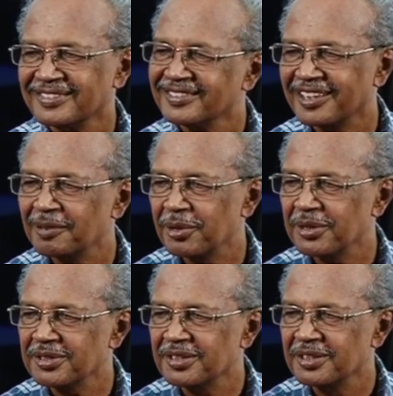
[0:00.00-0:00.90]
Get the
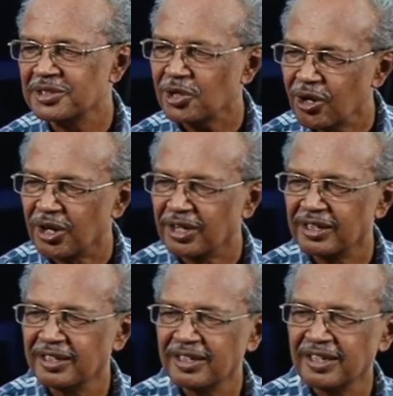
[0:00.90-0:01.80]
point? It's wrong.
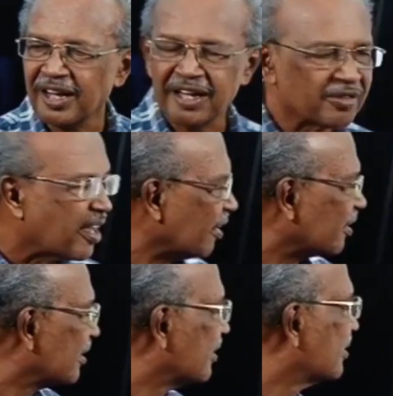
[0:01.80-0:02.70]
I think.